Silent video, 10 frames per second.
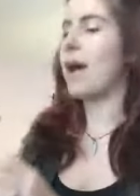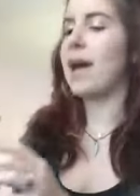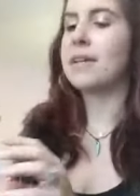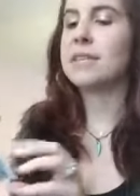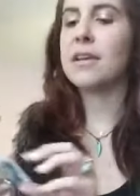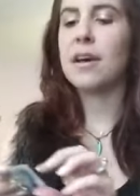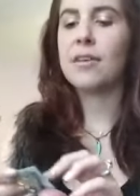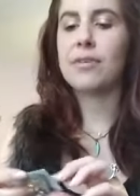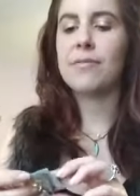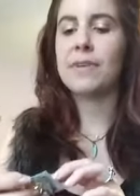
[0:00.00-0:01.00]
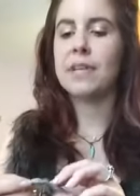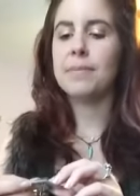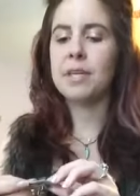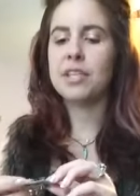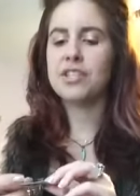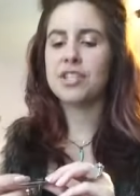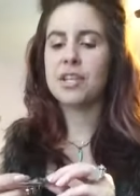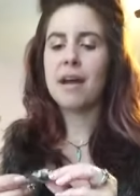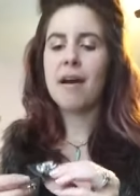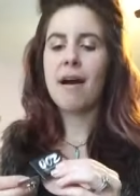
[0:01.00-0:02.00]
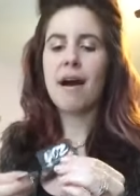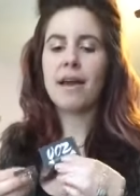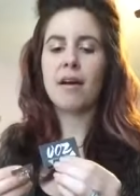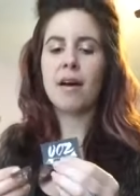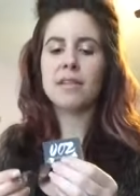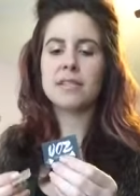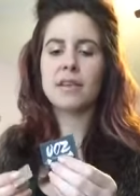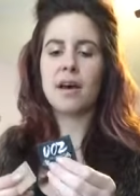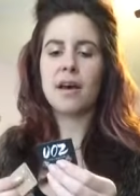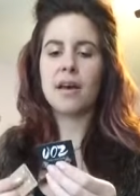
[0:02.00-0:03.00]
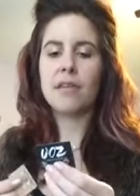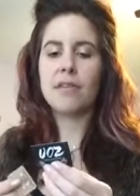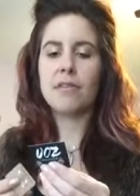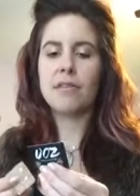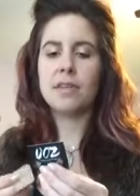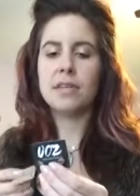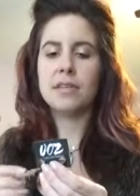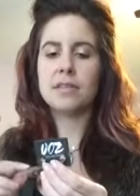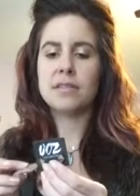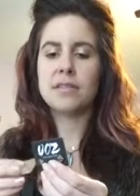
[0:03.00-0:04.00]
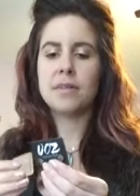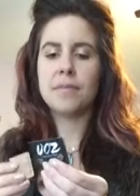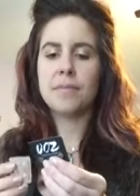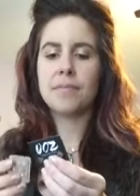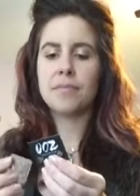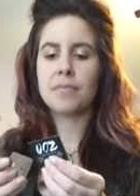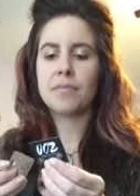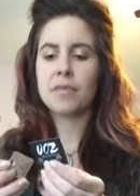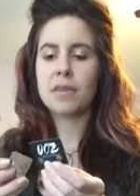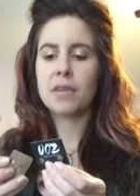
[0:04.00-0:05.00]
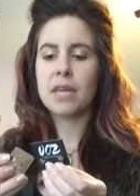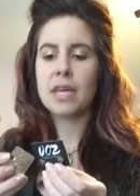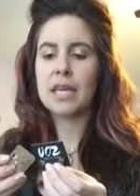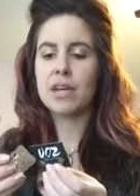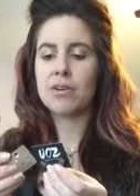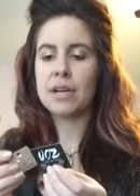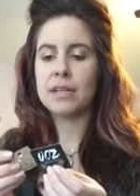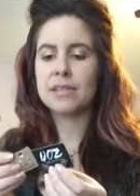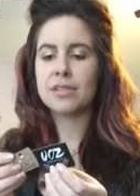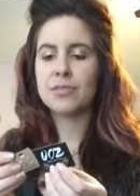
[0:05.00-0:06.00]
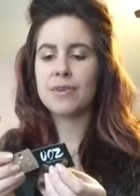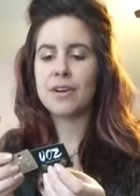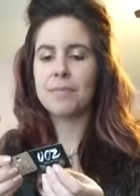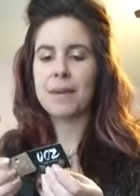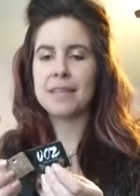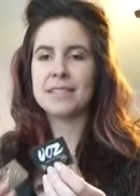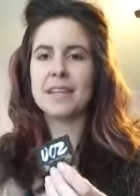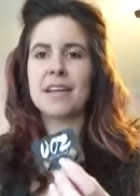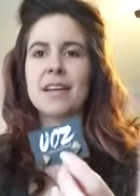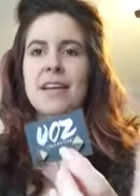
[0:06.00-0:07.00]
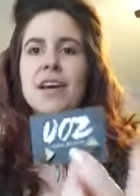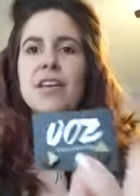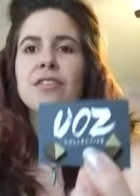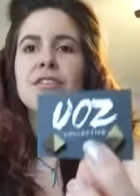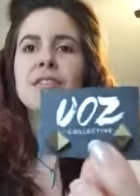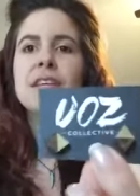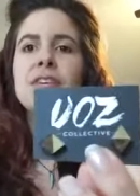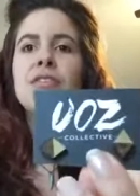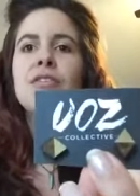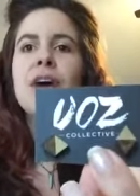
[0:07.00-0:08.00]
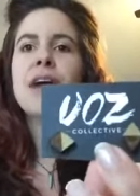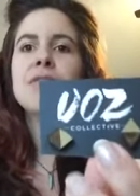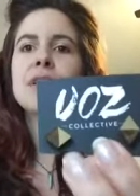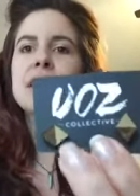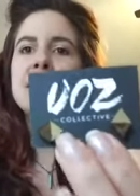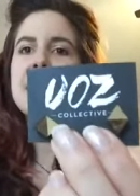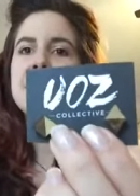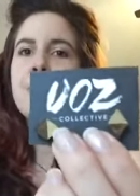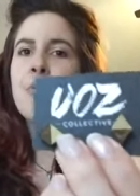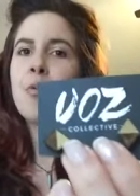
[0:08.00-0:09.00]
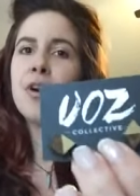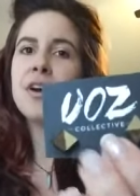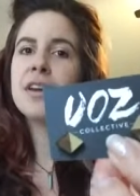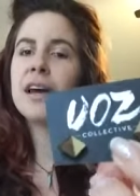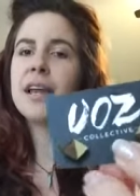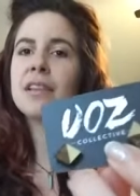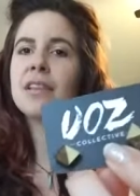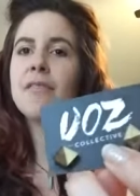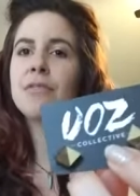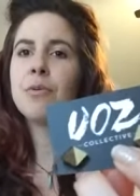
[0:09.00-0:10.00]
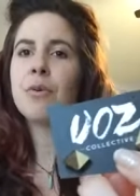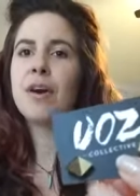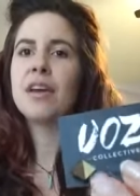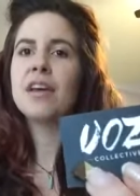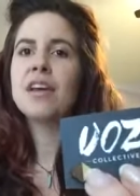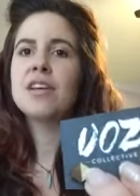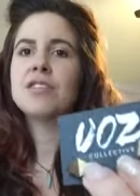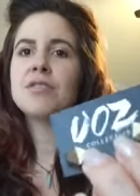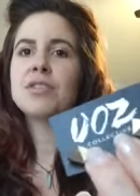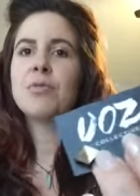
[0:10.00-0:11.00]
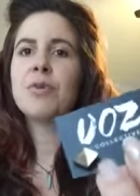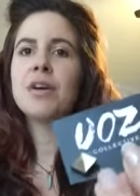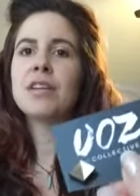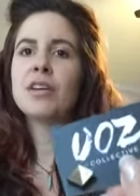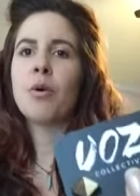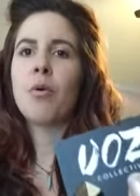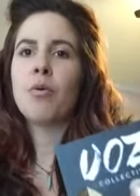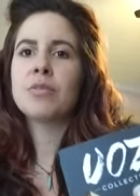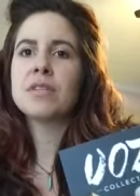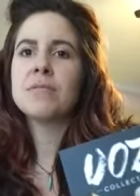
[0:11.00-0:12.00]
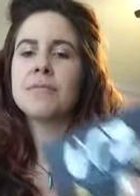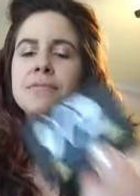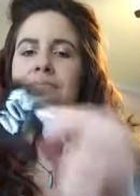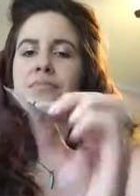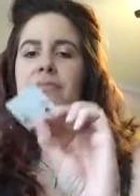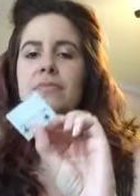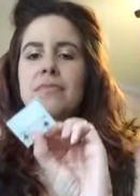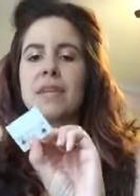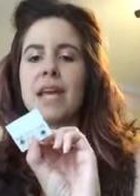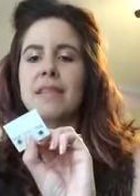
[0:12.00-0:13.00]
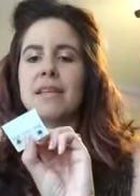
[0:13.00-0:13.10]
at Graffiti Beach, I got these earrings. They're very basic. They're little. I really like the wood. I love the wood. So it's the wood and the gold. And